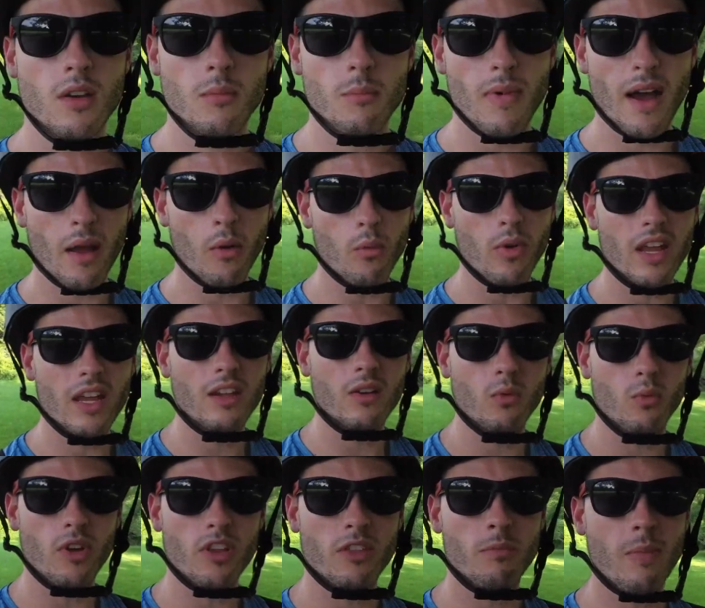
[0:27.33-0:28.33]
My weight
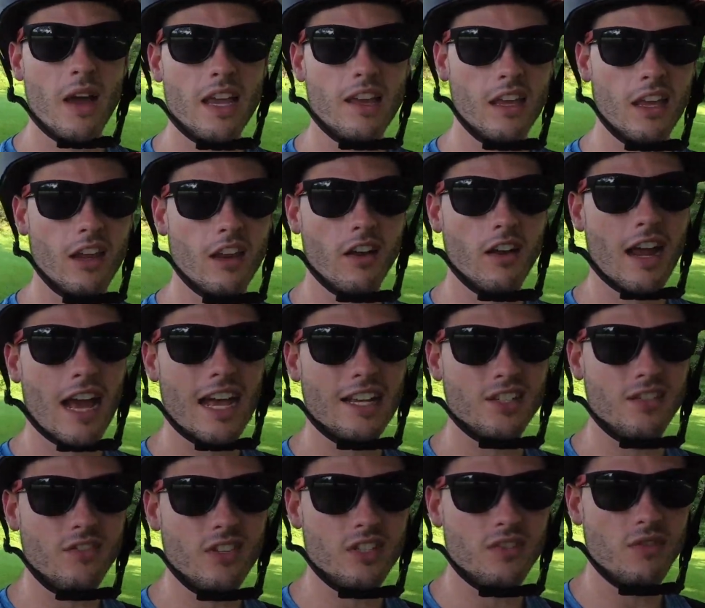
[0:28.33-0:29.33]
with my gear as
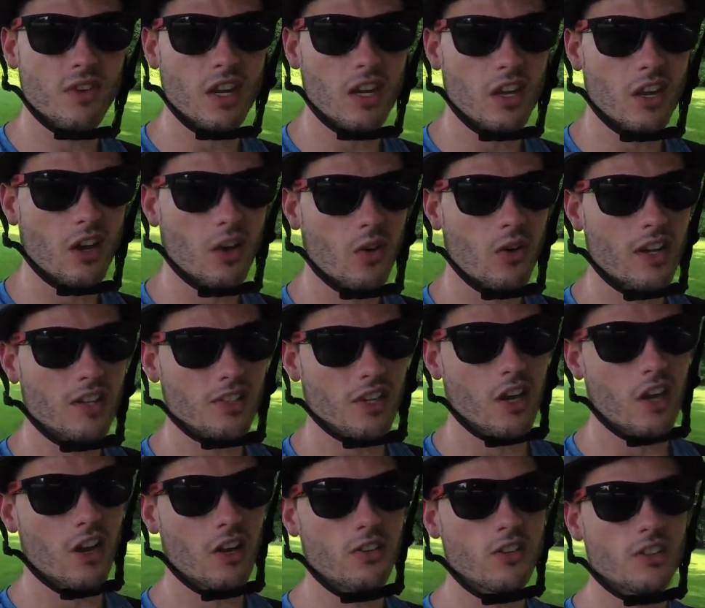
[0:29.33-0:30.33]
of this video is
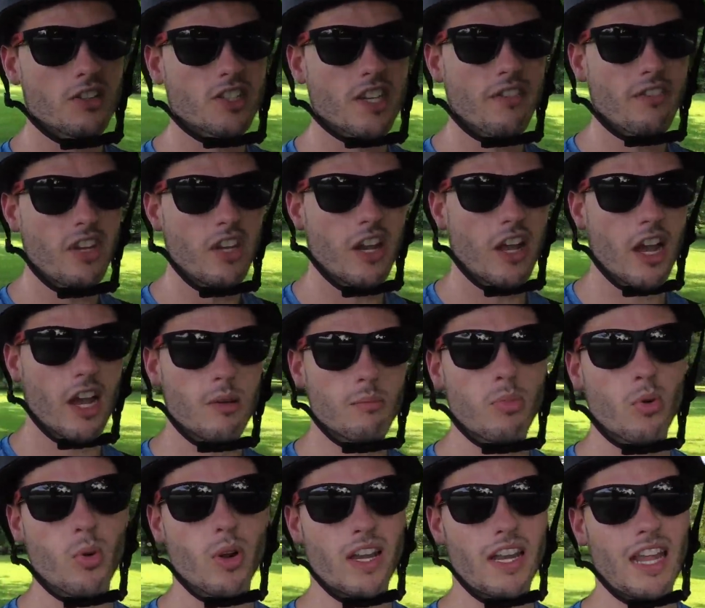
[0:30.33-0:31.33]

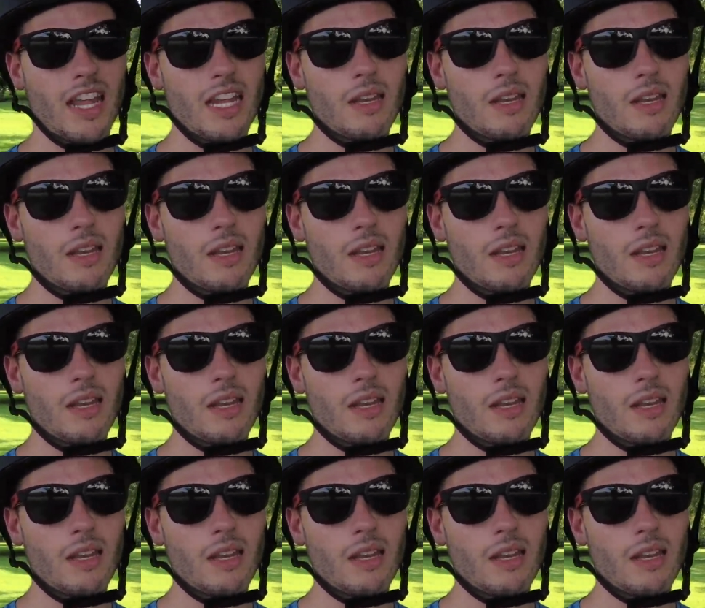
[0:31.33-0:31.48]
179.8